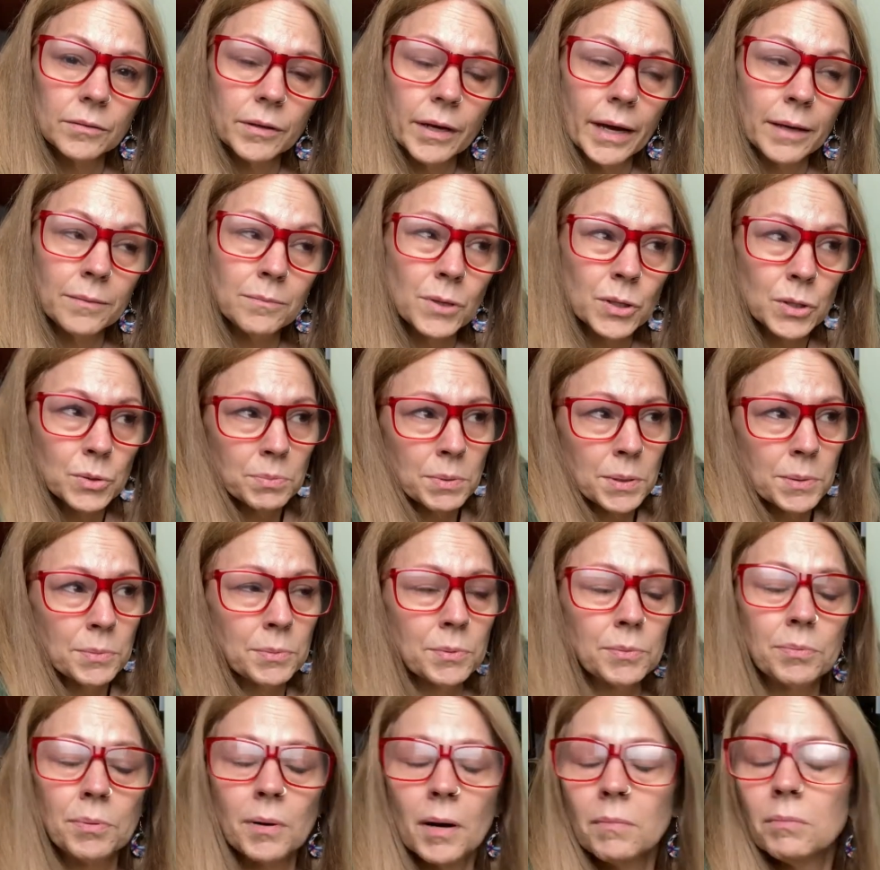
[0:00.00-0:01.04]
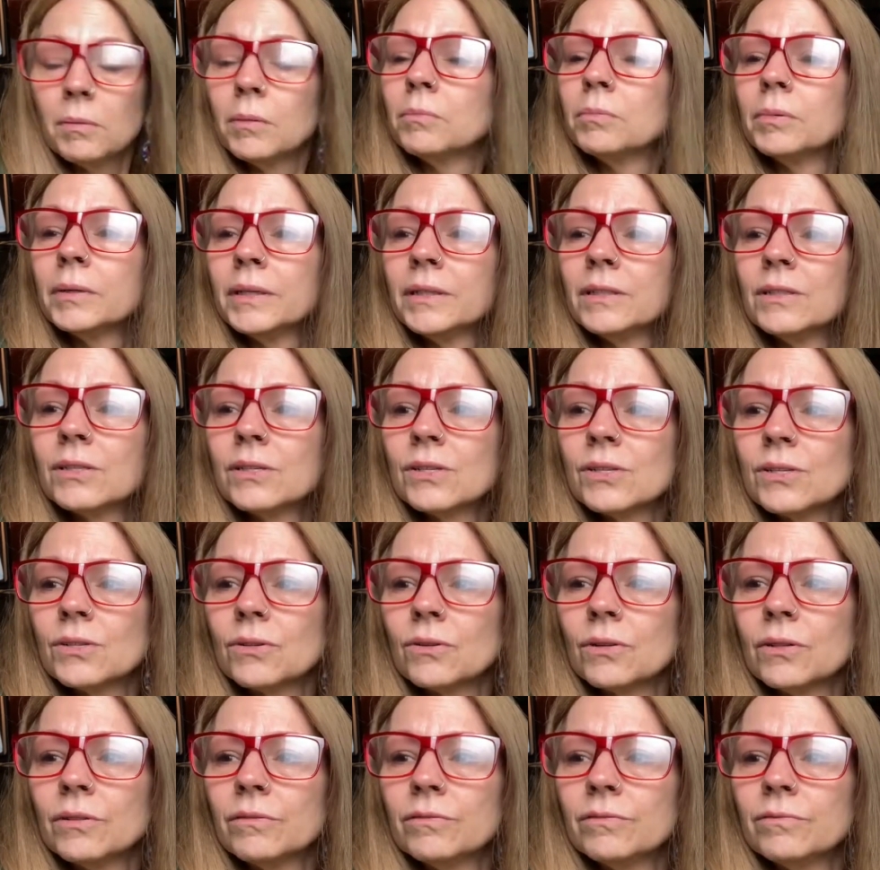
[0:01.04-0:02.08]
And most people probably just
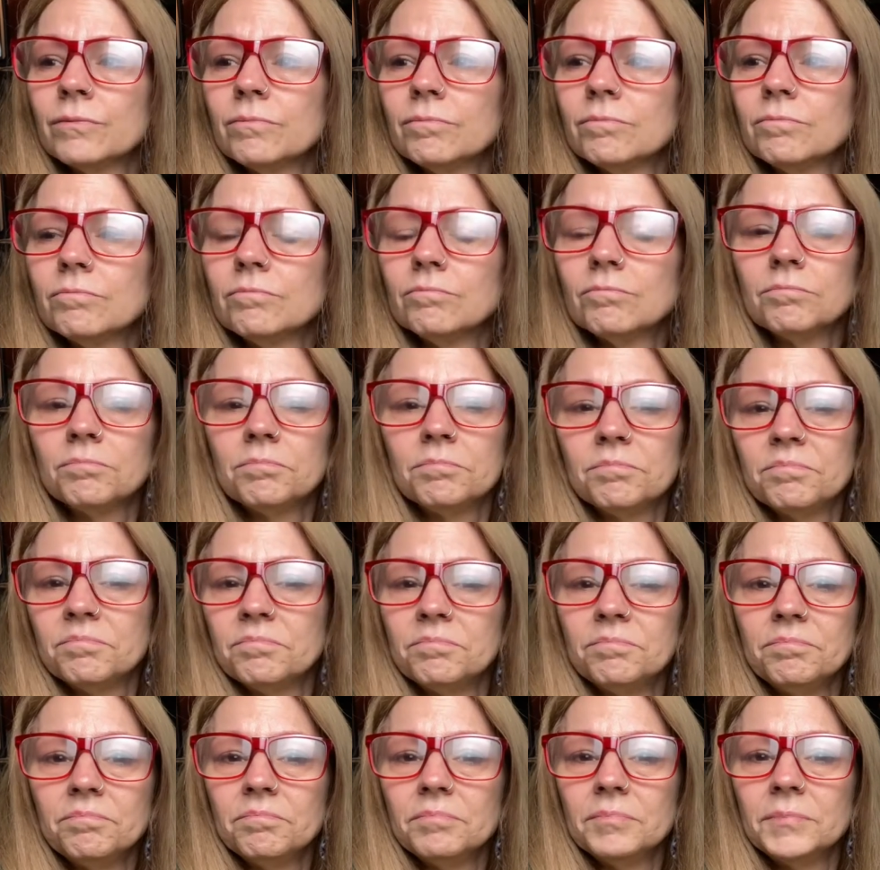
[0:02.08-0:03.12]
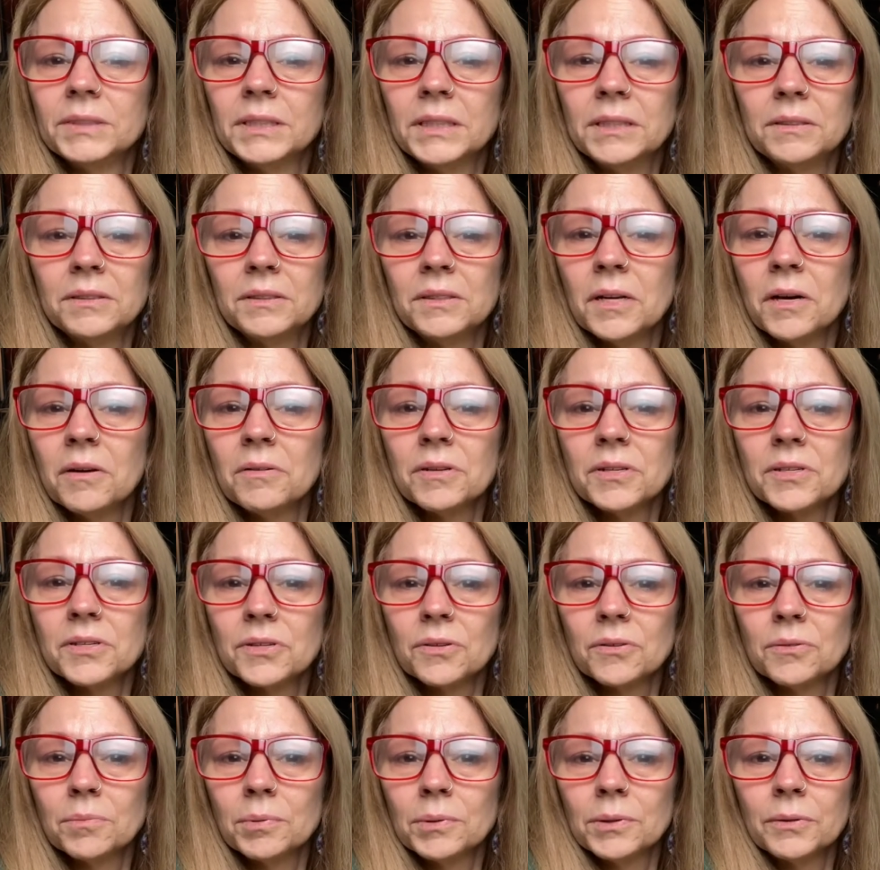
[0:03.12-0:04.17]
sort of didn't
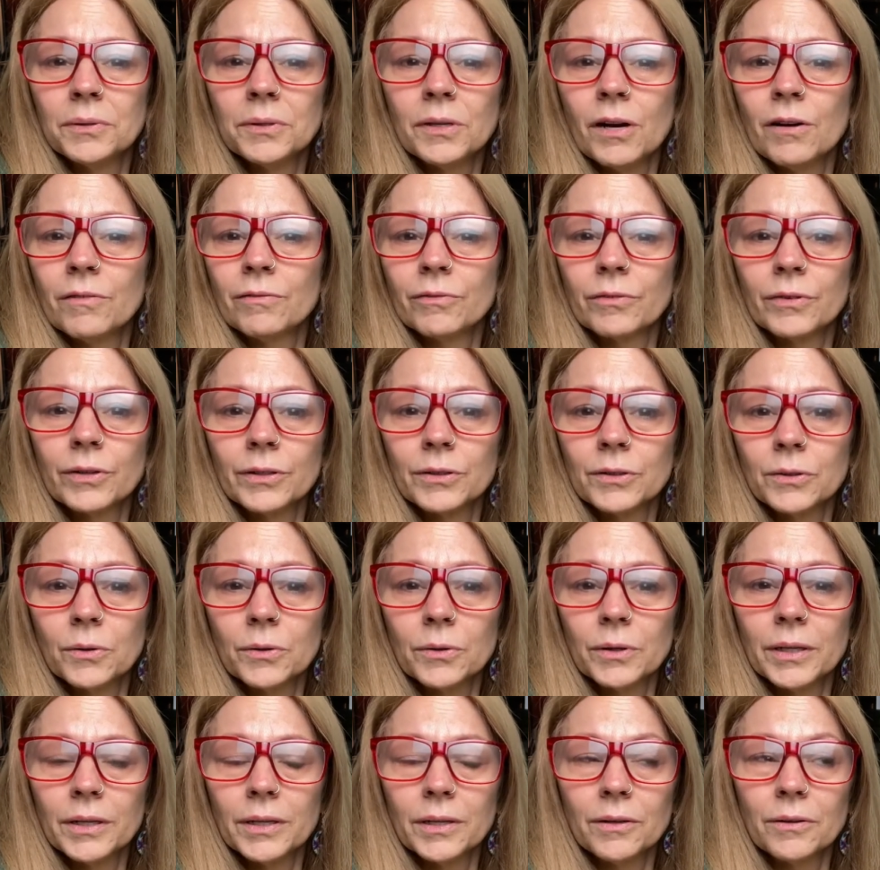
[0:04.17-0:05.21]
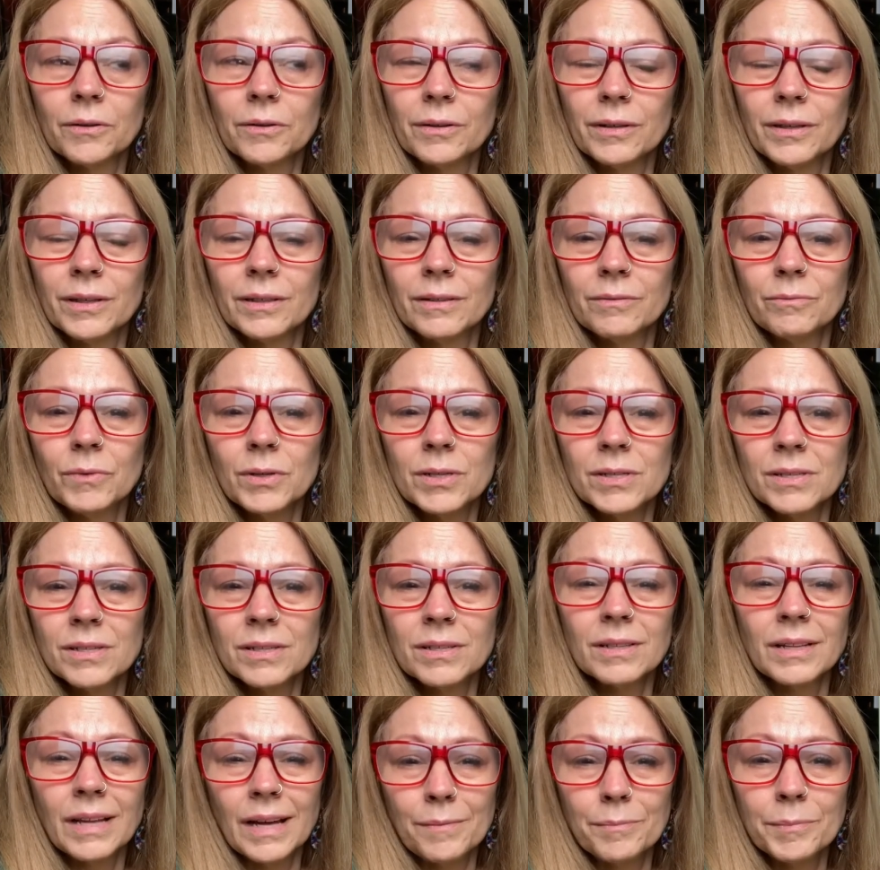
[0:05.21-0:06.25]
notice or blew it off or ignored it or it
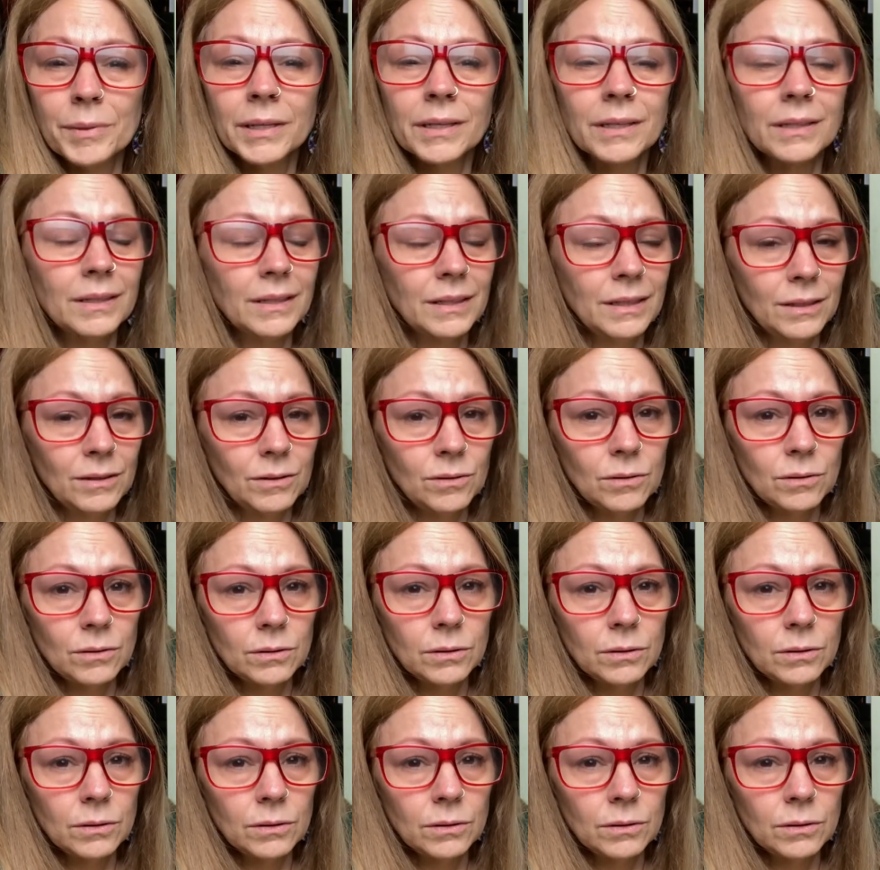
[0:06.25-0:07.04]
wasn't that big a deal.